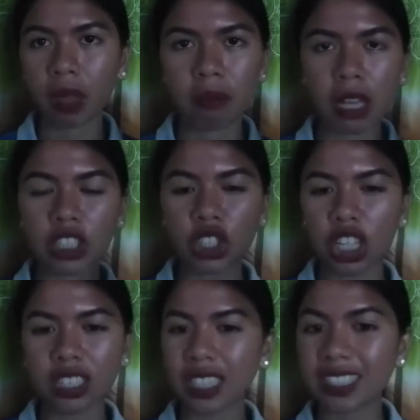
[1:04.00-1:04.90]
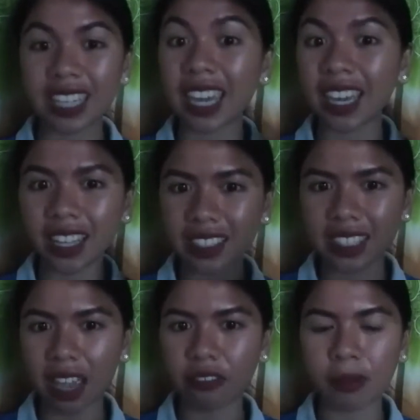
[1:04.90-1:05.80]
mentioned, the skills
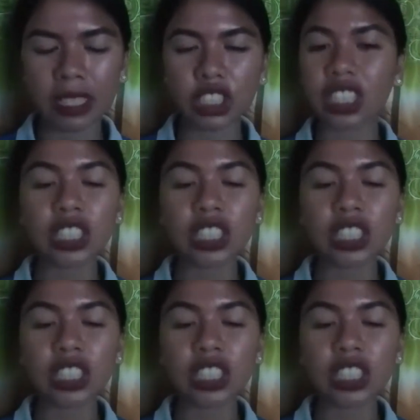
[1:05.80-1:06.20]
I've mentioned.